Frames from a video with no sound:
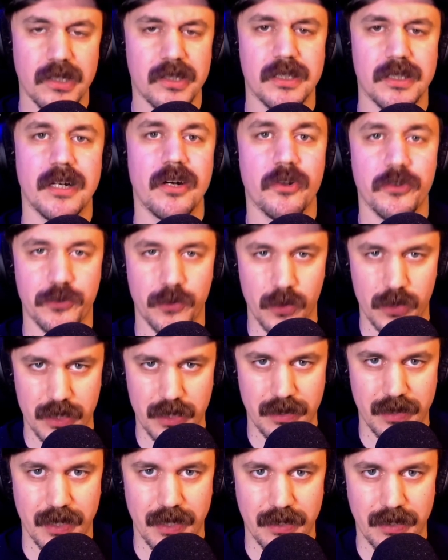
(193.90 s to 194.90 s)
all sorts
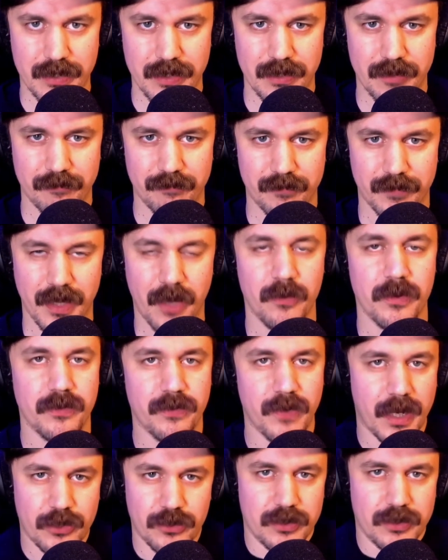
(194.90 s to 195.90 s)
of things that
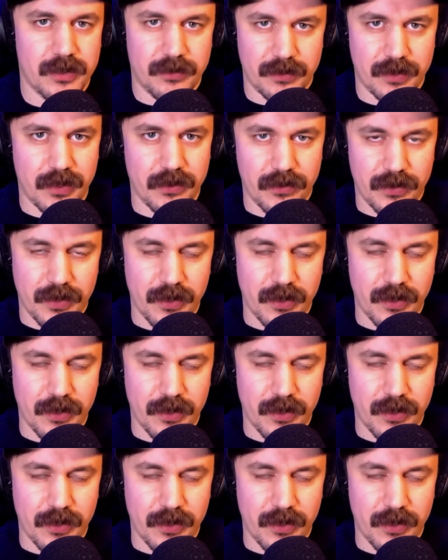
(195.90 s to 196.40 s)
we've actually discussed